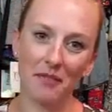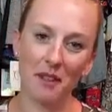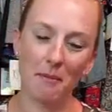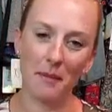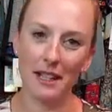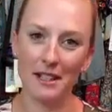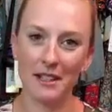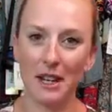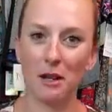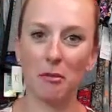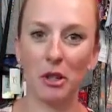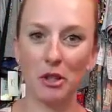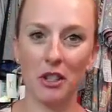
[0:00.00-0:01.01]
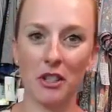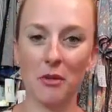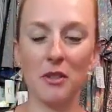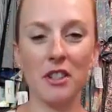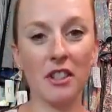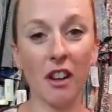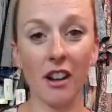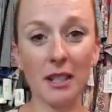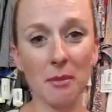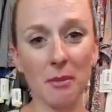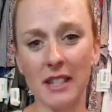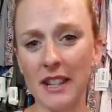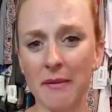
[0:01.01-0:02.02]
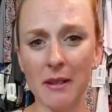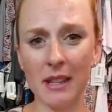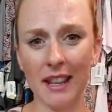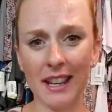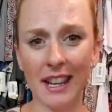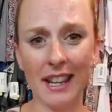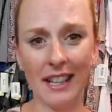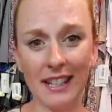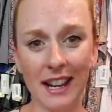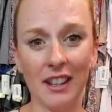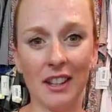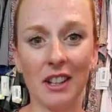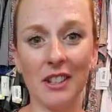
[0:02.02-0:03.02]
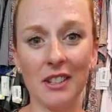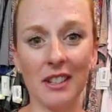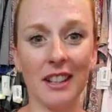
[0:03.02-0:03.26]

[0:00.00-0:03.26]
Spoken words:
my entire purchase, which is awesome. To save me like $80,